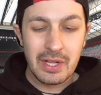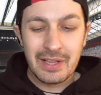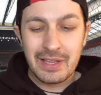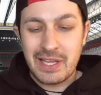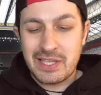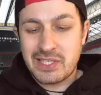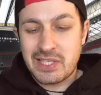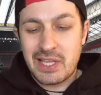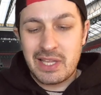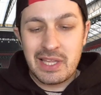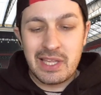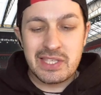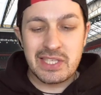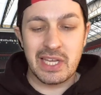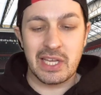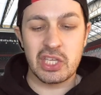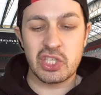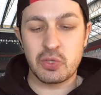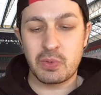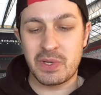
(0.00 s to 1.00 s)
Let's say they
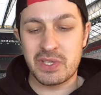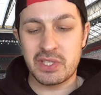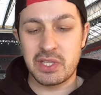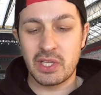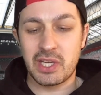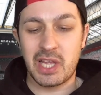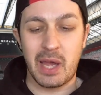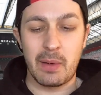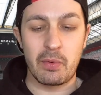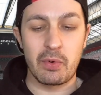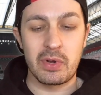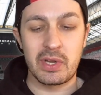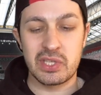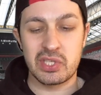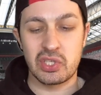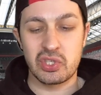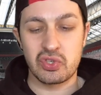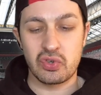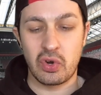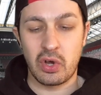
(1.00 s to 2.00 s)
take a Switzerland-Cameroon,
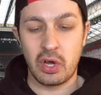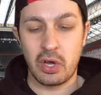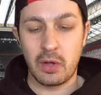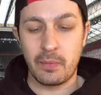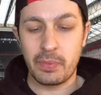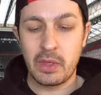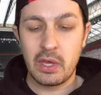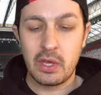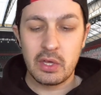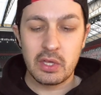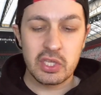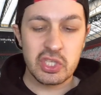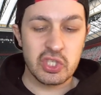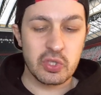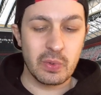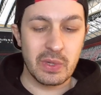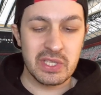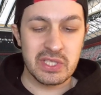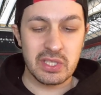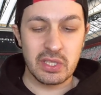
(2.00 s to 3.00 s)
it's a draw.
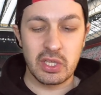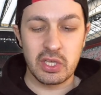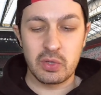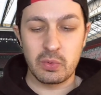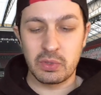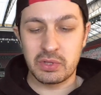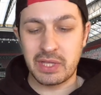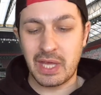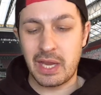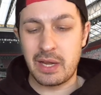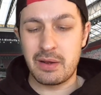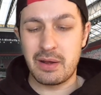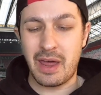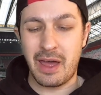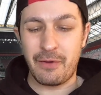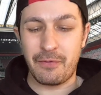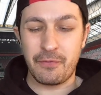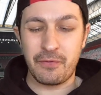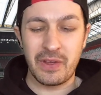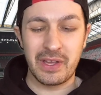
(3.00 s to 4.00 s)
Switzerland would then,
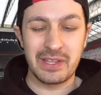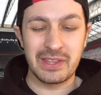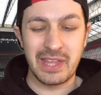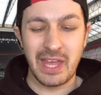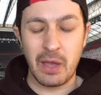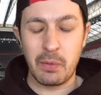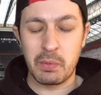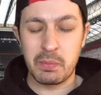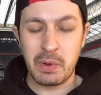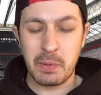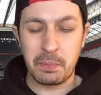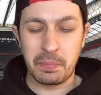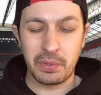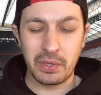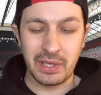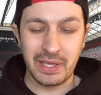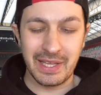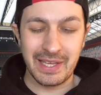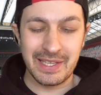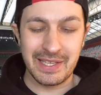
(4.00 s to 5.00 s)
I think they would be
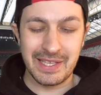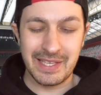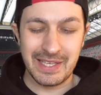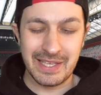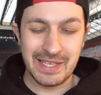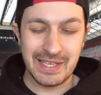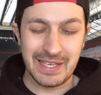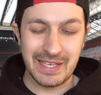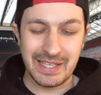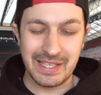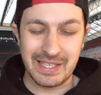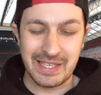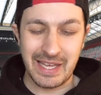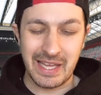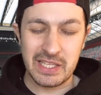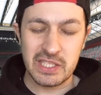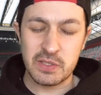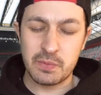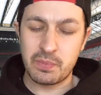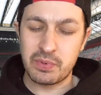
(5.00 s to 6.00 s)
playing
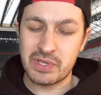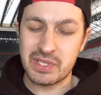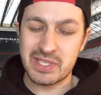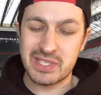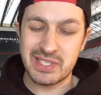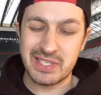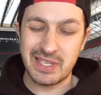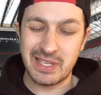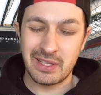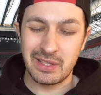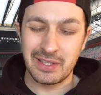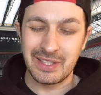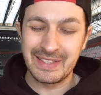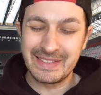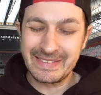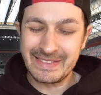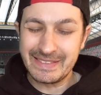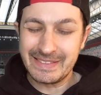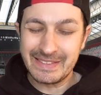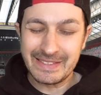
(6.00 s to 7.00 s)
against Brazil.
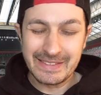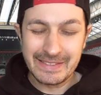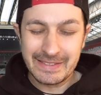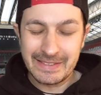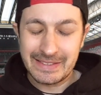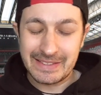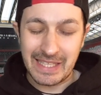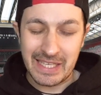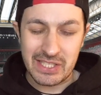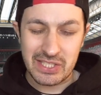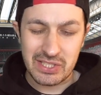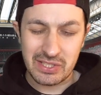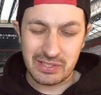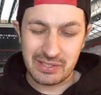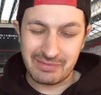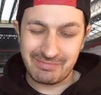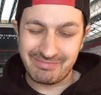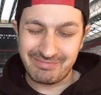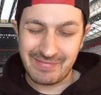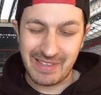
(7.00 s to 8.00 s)
I
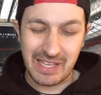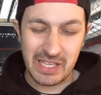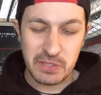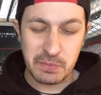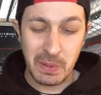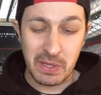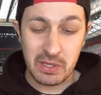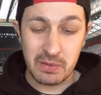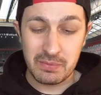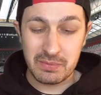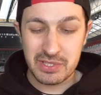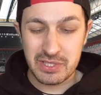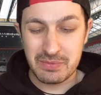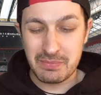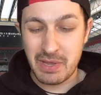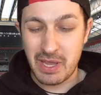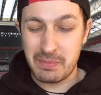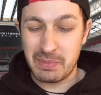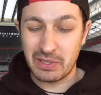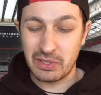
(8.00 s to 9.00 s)
expect them to
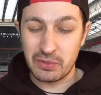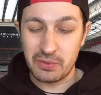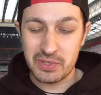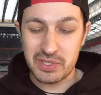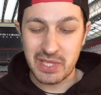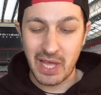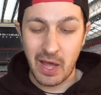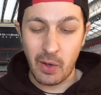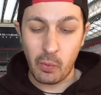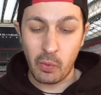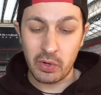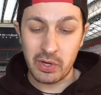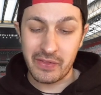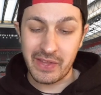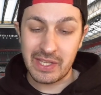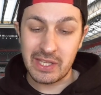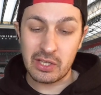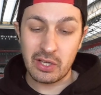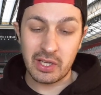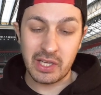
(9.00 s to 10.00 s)
maybe lose that one.
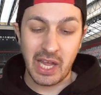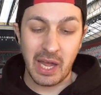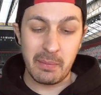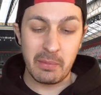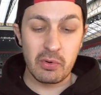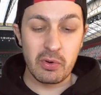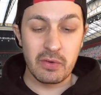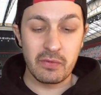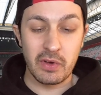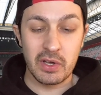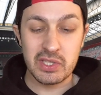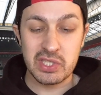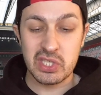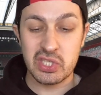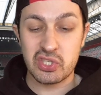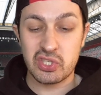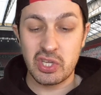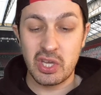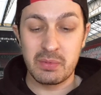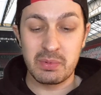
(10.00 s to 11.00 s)
And then you got Cameroon
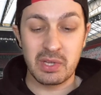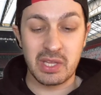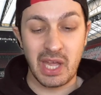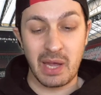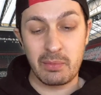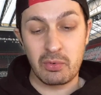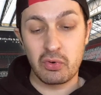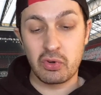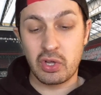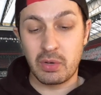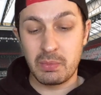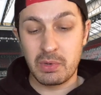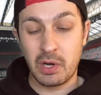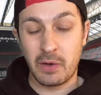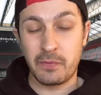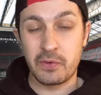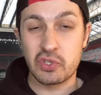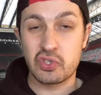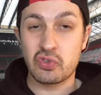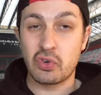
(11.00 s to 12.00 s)
versus Serbia. Cameroon coming
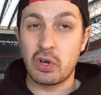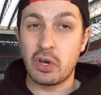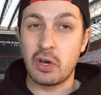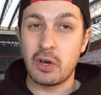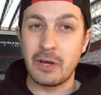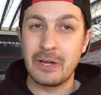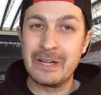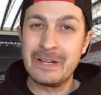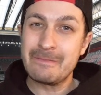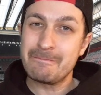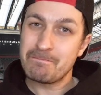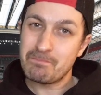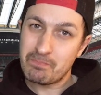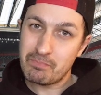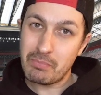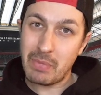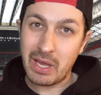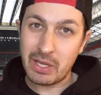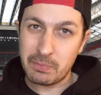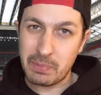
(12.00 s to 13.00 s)
off a draw,
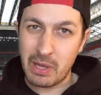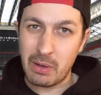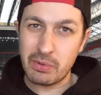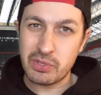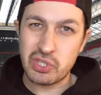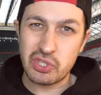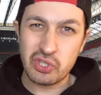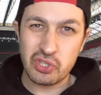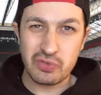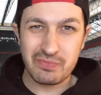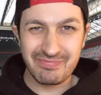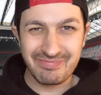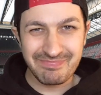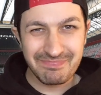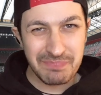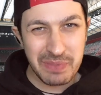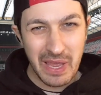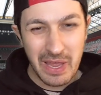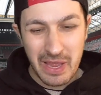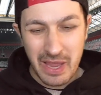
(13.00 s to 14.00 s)
might be able
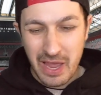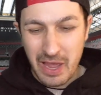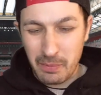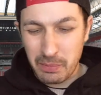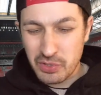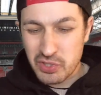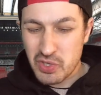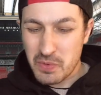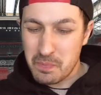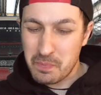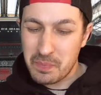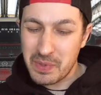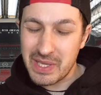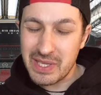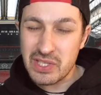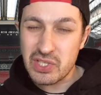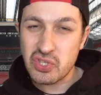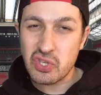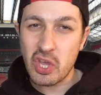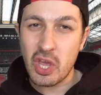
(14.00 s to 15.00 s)
to
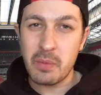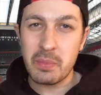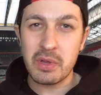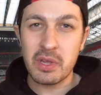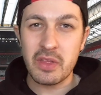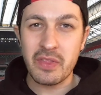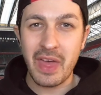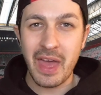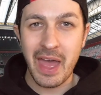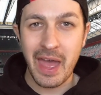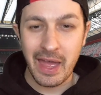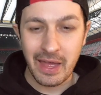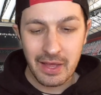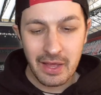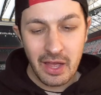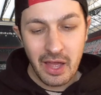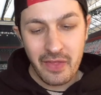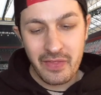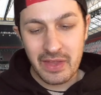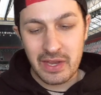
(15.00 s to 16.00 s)
beat Serbia there.
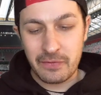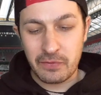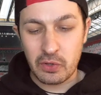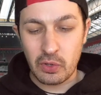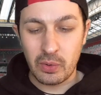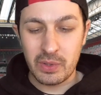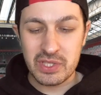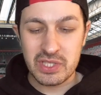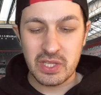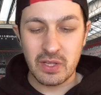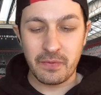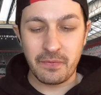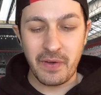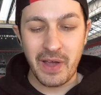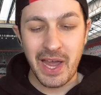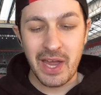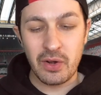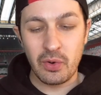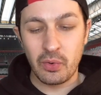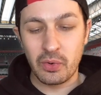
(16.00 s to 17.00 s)
And then if you go into the
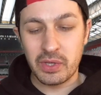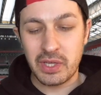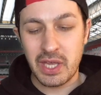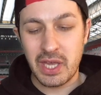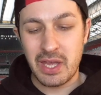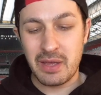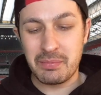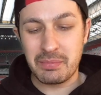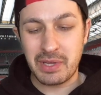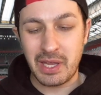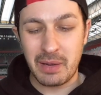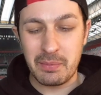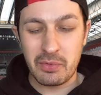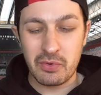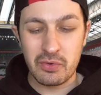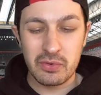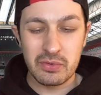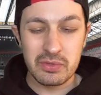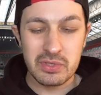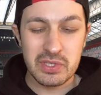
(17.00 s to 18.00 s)
final game,
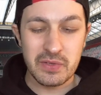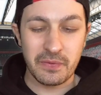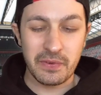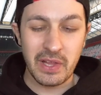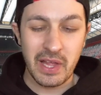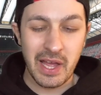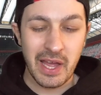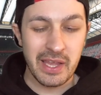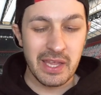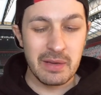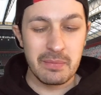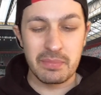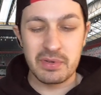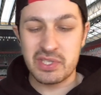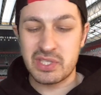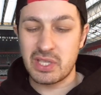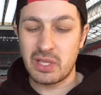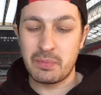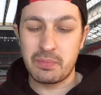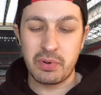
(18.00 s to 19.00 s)
Cameroon's flying,
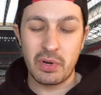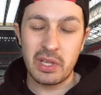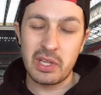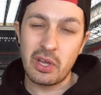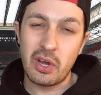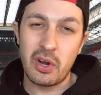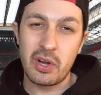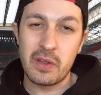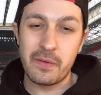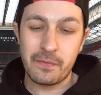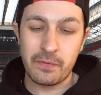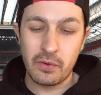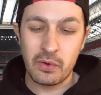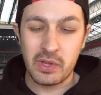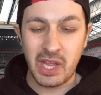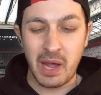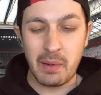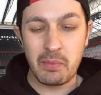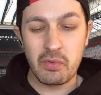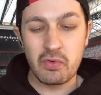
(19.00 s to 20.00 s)
Brazil probably already
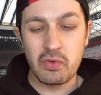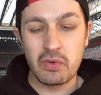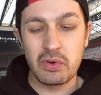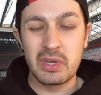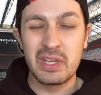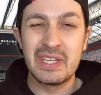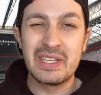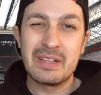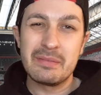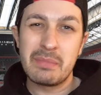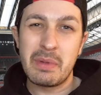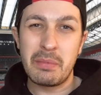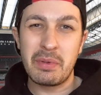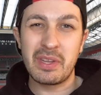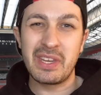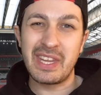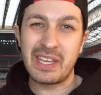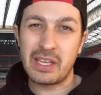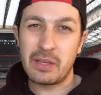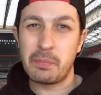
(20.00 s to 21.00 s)
through. Cameroon
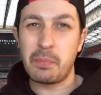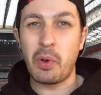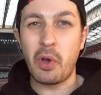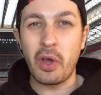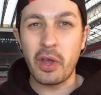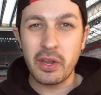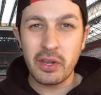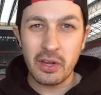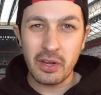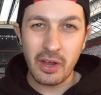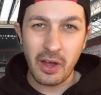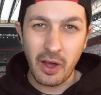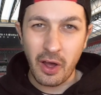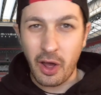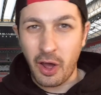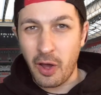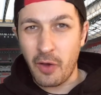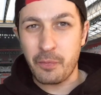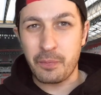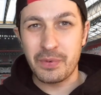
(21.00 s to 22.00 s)
maybe nick a point
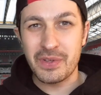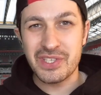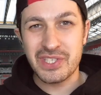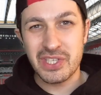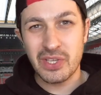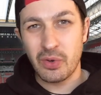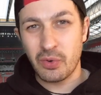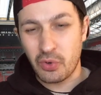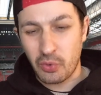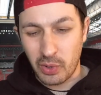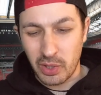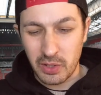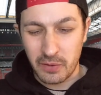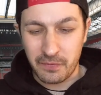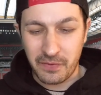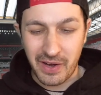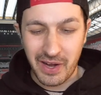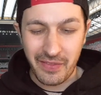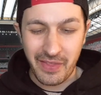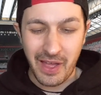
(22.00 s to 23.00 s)
off Brazil,
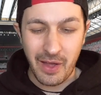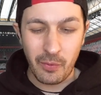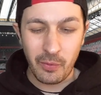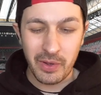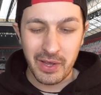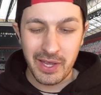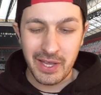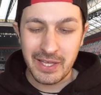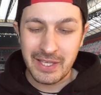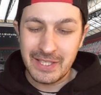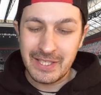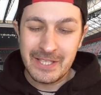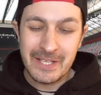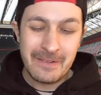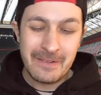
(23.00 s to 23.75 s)
qualify that way.